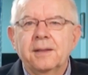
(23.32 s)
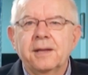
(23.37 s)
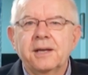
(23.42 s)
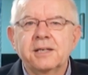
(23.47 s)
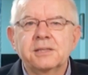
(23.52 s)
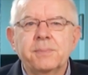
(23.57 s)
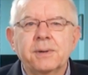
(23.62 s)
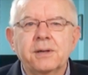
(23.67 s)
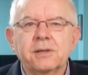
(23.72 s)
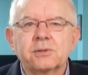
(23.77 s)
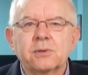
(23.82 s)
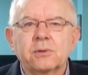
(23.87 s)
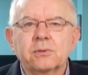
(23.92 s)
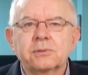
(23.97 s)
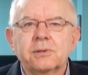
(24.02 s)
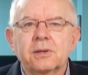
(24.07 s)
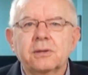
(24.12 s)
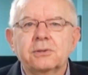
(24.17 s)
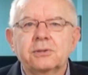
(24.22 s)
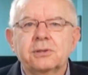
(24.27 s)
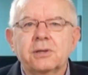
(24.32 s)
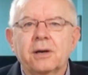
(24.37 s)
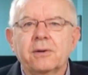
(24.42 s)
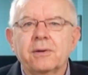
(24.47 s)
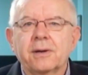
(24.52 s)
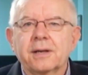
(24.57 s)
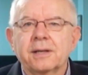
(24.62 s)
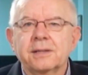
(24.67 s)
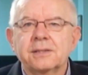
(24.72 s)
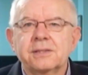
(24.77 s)
These minutes also
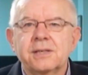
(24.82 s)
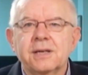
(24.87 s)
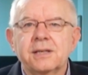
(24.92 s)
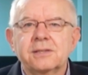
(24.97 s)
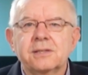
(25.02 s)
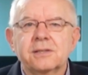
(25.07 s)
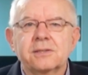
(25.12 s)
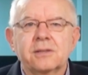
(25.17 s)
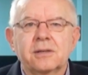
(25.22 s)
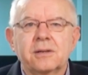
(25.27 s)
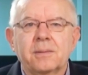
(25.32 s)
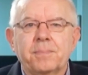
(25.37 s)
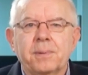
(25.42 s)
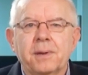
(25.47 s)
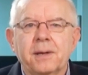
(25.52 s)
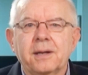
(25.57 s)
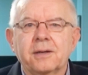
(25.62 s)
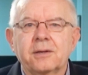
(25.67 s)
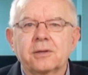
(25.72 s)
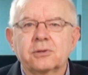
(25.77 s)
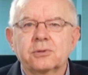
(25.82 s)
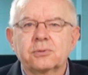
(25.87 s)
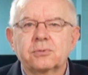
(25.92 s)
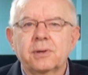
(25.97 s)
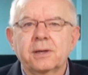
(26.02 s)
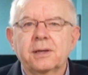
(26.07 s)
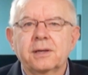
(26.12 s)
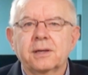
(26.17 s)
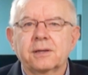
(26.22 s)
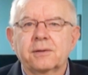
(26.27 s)
show a consensus on a plan to
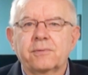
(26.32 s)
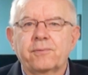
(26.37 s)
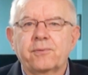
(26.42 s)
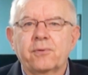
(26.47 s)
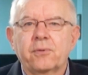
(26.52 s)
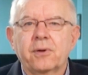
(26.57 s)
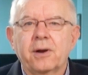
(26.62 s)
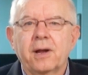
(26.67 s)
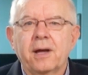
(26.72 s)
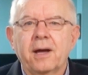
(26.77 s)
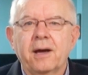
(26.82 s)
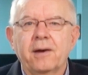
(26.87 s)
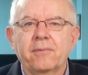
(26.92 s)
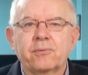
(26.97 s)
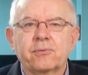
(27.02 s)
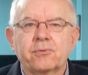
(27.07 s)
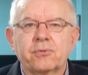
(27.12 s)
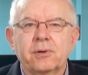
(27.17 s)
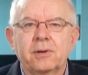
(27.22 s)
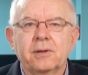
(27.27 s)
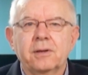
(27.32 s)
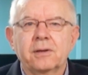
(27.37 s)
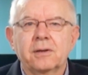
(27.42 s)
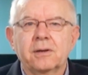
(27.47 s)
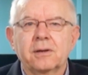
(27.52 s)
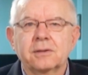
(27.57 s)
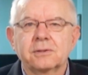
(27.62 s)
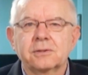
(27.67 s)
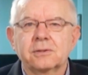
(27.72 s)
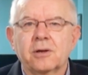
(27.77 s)
shrink its $4.5
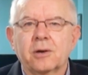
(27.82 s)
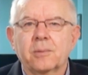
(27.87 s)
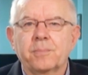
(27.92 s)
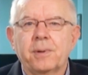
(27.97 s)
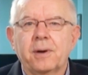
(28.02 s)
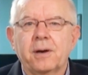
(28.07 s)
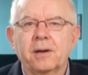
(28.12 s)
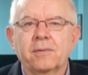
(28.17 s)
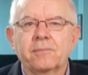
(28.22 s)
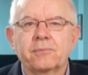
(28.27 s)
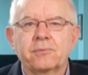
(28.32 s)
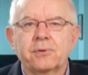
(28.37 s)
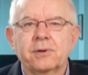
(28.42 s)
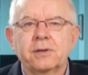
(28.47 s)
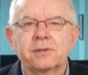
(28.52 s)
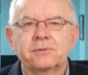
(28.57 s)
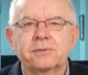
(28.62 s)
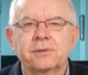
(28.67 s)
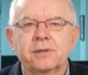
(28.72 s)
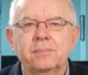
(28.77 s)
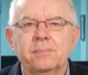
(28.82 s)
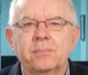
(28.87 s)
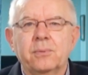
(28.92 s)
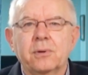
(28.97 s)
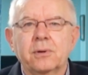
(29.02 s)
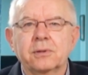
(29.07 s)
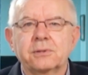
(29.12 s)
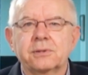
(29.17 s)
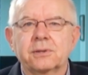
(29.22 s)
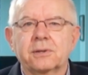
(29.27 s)
trillion stockpile of Treasury and
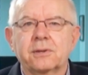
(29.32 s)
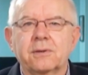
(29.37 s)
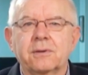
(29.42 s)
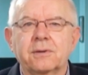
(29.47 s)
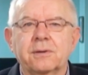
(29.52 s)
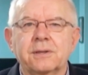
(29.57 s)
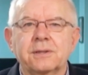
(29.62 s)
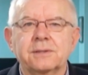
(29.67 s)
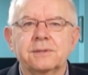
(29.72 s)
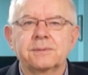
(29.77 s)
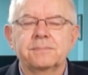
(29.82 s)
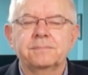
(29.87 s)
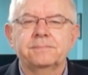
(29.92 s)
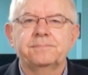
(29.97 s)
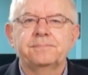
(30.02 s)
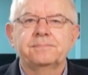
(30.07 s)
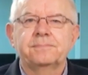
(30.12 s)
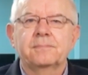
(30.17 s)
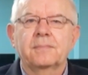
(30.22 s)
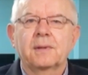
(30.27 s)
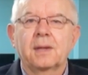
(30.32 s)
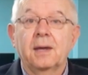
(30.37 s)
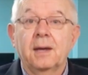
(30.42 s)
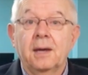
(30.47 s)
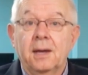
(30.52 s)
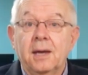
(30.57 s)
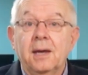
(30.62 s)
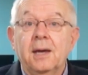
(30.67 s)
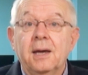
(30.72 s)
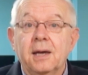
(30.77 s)
mortgage securities.
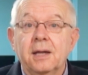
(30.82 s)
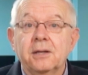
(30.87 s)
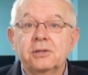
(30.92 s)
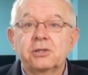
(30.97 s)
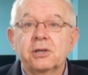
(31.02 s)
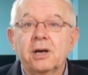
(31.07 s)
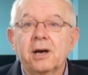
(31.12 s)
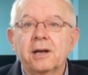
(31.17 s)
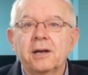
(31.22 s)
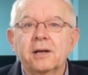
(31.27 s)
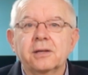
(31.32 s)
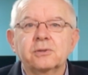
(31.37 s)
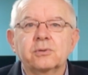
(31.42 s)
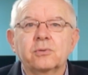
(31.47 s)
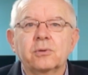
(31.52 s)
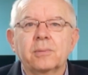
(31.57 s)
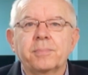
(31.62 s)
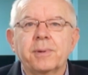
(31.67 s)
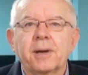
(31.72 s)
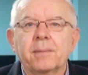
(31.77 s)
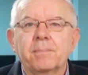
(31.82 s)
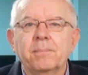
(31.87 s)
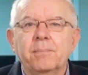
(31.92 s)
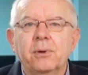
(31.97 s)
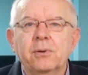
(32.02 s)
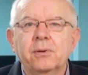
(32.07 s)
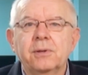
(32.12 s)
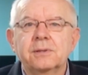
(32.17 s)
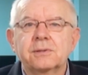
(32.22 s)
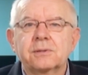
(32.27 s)
In China, it's all about
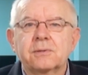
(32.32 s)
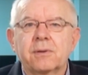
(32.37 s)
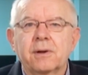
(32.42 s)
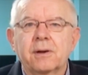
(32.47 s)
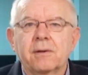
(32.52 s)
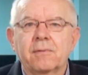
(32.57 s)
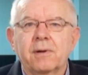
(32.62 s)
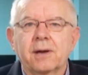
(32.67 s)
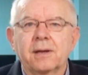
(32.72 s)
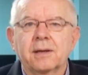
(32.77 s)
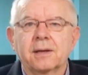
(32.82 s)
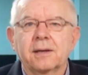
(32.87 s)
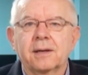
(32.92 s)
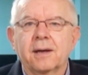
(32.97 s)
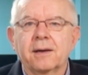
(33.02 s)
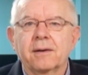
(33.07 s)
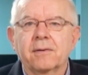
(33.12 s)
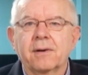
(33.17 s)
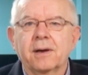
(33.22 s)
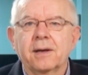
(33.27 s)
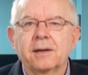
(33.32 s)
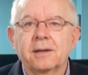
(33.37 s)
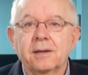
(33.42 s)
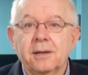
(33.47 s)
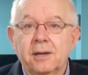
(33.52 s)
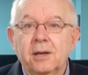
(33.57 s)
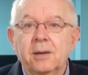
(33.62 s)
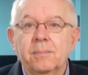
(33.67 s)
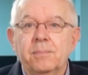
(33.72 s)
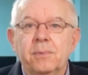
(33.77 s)
Moody's credit rating downgrade.
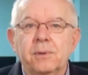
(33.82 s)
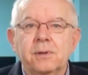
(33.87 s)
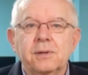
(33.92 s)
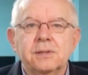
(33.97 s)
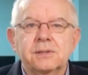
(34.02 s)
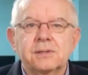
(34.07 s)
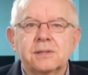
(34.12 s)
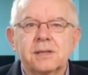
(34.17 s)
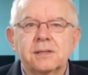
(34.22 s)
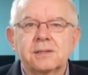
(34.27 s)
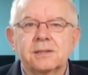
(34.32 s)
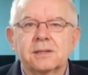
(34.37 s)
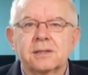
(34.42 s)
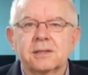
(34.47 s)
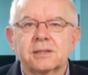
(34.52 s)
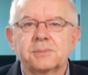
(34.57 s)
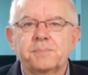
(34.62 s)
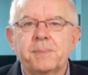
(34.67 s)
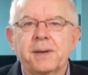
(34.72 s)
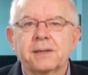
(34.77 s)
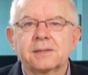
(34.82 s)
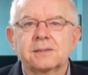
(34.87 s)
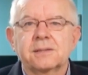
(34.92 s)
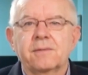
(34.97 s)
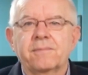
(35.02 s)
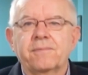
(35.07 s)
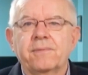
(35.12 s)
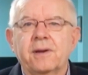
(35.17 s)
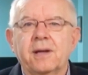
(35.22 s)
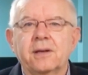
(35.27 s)
Moody's says it expects
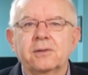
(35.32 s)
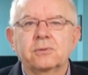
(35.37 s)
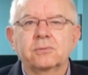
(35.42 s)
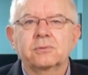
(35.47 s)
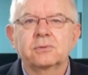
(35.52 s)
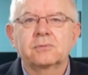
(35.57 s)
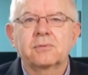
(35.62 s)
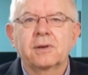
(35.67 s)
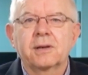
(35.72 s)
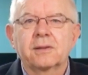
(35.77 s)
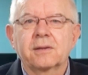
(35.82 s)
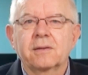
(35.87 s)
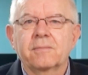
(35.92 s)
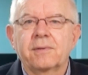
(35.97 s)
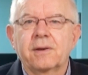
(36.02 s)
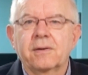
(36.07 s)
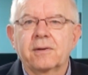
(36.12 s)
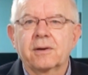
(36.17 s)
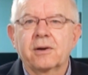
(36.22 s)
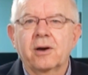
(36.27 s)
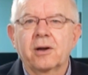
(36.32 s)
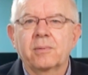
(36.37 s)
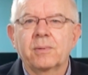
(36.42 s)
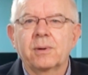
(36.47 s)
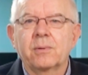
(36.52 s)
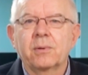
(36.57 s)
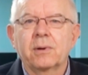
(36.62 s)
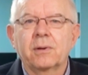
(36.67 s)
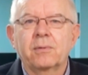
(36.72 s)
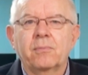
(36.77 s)
the financial strength of their
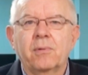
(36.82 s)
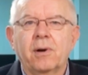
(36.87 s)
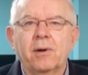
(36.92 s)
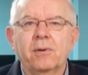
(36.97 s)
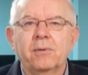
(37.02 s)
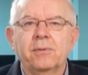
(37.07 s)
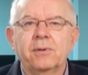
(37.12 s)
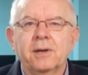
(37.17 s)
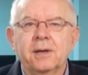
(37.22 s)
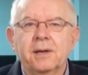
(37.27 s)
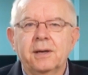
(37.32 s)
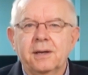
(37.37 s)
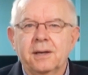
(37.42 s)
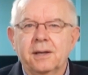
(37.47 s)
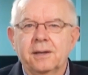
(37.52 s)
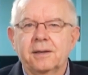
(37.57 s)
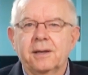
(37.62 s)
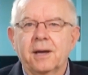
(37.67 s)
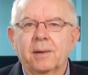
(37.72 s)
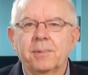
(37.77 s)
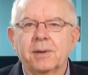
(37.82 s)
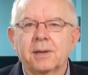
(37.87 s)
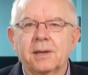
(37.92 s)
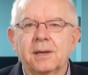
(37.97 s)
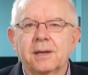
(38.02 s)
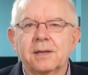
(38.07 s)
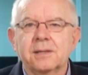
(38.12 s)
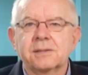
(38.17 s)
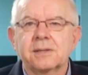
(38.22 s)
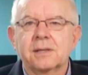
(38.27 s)
economy will erode in coming
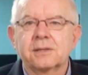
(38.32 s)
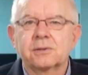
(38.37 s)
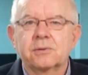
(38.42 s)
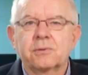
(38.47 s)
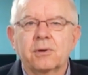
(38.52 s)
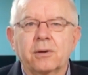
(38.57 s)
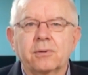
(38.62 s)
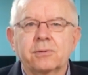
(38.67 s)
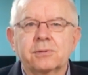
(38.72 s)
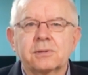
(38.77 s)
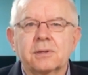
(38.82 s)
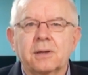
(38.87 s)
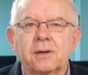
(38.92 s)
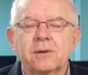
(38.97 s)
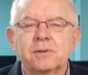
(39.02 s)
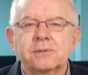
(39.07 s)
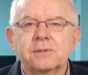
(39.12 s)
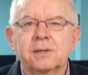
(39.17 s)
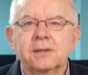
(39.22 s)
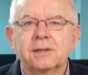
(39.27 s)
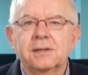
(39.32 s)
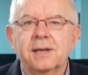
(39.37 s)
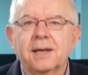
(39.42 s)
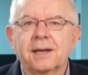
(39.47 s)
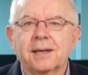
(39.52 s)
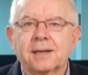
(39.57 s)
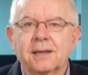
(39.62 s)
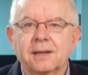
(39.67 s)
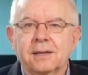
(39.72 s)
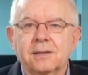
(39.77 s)
years as growth slows and
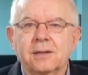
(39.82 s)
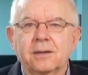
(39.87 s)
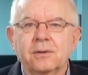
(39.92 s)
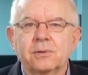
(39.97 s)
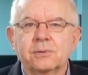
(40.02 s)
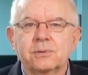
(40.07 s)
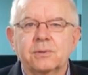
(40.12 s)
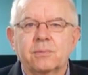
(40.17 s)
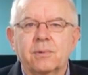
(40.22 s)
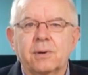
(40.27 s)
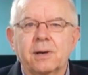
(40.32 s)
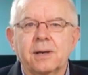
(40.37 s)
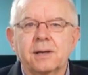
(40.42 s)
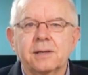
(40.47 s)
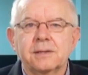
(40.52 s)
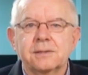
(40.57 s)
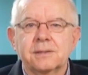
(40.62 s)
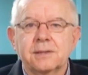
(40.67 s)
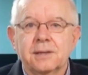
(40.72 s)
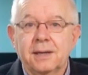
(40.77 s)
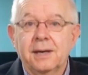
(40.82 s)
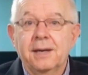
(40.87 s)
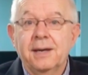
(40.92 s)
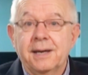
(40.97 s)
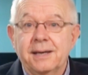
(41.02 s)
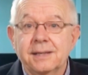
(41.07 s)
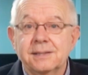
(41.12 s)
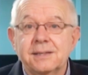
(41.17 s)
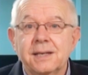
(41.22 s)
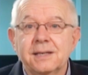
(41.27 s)
debt continues to rise.
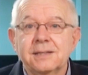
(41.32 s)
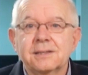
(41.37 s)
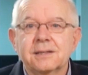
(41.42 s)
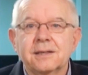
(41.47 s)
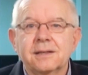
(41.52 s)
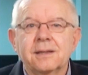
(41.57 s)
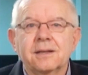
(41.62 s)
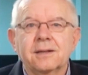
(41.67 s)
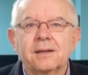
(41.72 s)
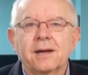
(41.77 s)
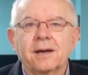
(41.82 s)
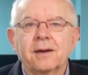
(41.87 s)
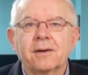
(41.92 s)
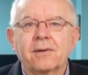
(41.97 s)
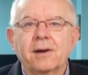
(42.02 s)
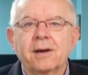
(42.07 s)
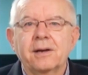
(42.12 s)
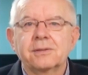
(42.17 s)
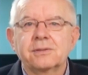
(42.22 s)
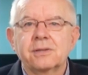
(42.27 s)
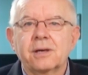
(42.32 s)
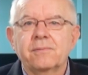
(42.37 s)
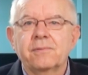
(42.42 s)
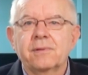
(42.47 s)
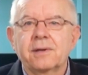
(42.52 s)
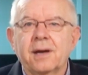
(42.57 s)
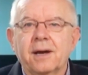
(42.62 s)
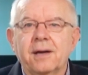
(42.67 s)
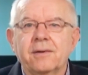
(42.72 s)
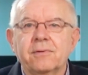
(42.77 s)
Essentially, the downgrade is over
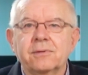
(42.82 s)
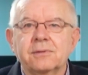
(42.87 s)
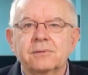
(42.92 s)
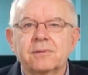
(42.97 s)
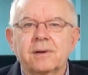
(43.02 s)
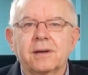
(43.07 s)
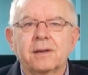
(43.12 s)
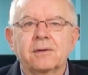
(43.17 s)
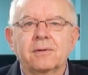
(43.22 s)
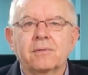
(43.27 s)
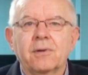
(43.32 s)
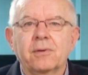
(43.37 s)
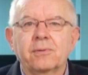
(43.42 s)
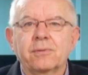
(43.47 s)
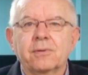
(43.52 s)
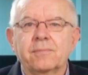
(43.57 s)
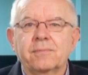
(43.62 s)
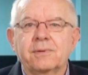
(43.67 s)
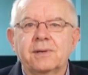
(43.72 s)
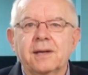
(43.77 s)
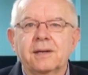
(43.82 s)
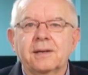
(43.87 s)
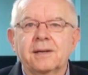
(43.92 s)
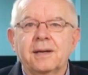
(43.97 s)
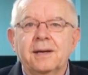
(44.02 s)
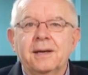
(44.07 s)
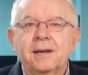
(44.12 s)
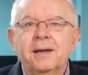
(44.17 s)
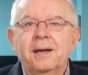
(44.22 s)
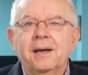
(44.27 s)
the unrestrained growth of debt,
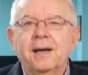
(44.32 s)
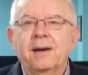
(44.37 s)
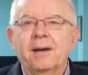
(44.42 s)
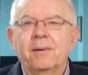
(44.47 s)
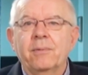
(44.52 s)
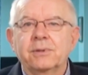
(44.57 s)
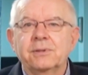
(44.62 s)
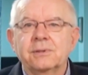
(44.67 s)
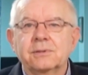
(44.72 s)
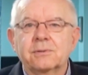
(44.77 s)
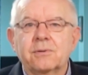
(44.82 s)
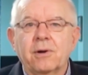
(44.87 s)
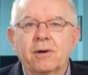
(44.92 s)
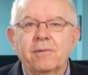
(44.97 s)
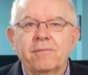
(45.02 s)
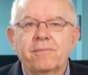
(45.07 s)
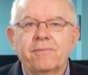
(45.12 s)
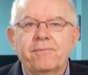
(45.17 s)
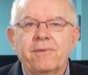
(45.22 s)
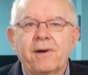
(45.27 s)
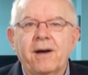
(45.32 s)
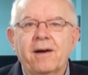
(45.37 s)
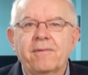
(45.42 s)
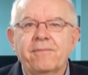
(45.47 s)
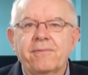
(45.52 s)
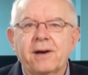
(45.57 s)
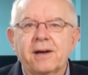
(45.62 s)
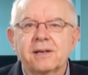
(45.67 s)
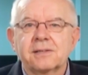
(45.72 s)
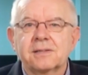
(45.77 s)
which has grown
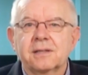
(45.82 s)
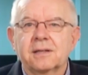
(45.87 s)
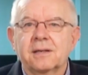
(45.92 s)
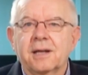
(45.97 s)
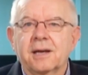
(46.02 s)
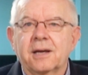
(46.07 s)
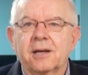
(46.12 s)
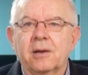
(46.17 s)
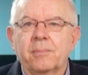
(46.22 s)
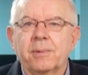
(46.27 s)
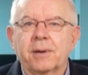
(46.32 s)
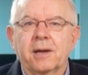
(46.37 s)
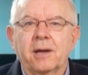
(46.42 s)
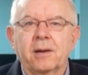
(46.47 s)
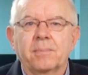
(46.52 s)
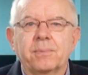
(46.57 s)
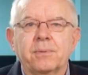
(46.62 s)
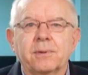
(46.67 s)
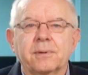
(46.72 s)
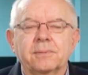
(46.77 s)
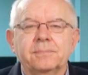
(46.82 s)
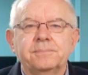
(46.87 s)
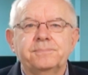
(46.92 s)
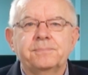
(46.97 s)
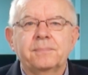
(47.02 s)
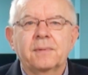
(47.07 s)
far faster than economic output.